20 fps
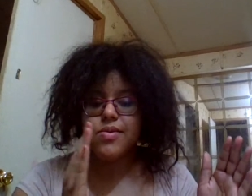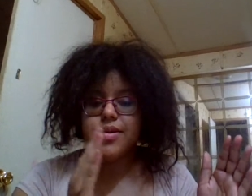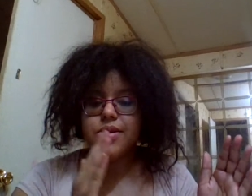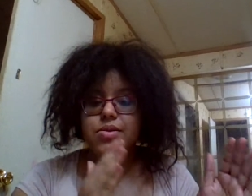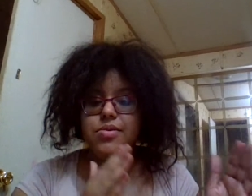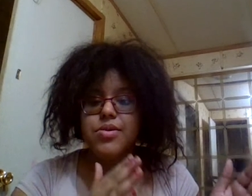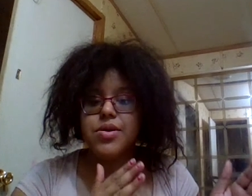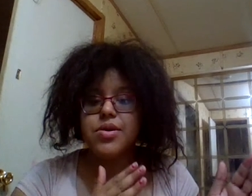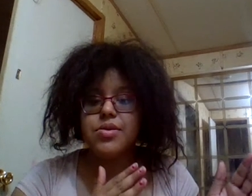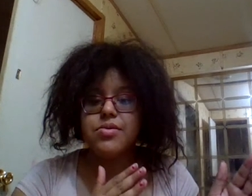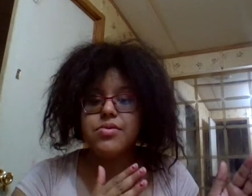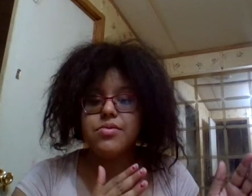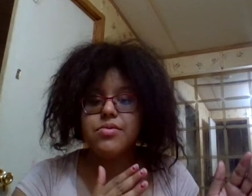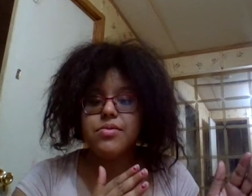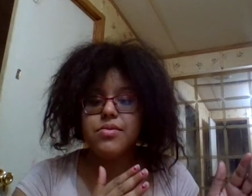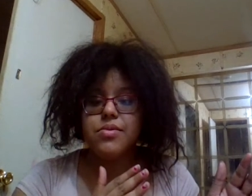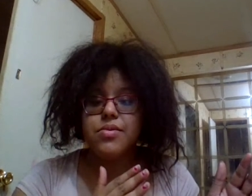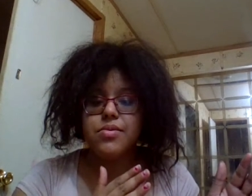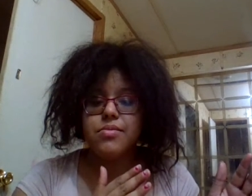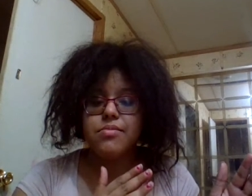you don't
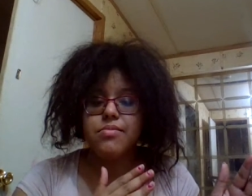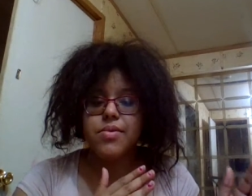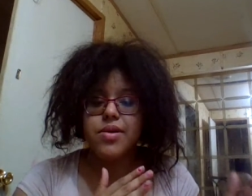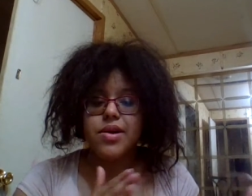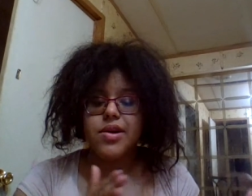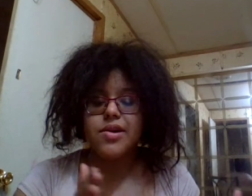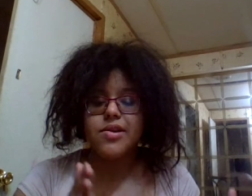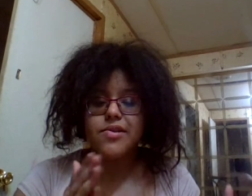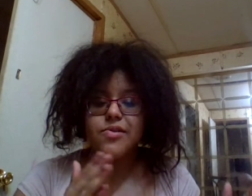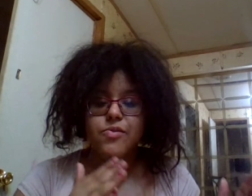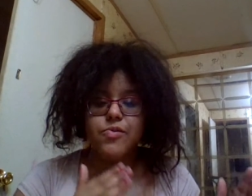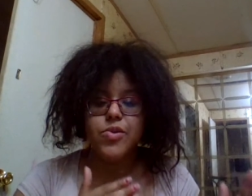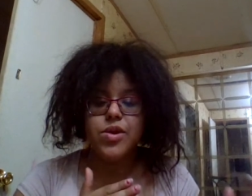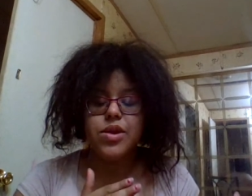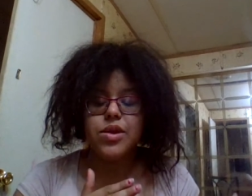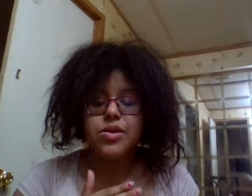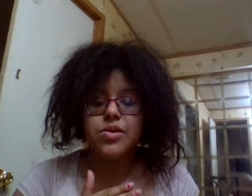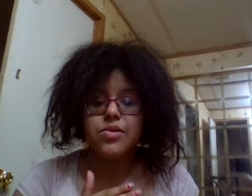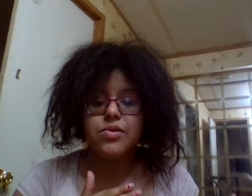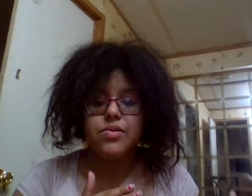because we
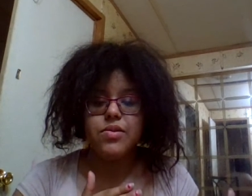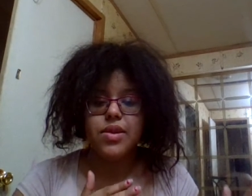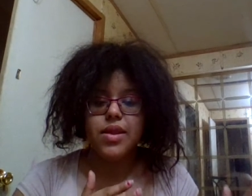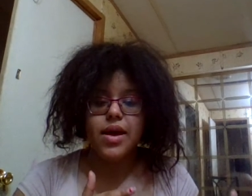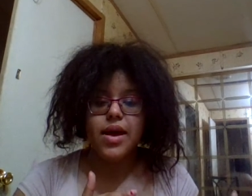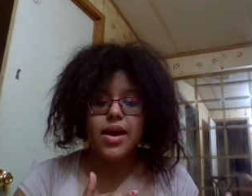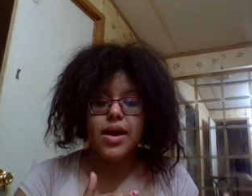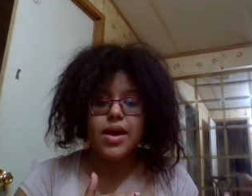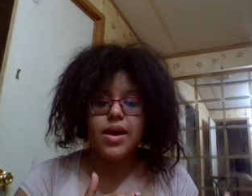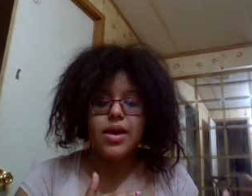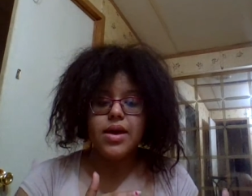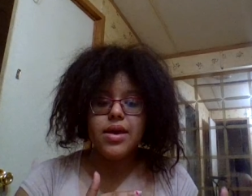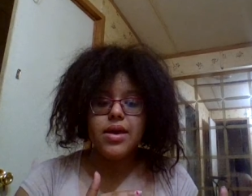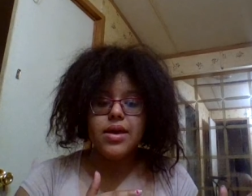don't like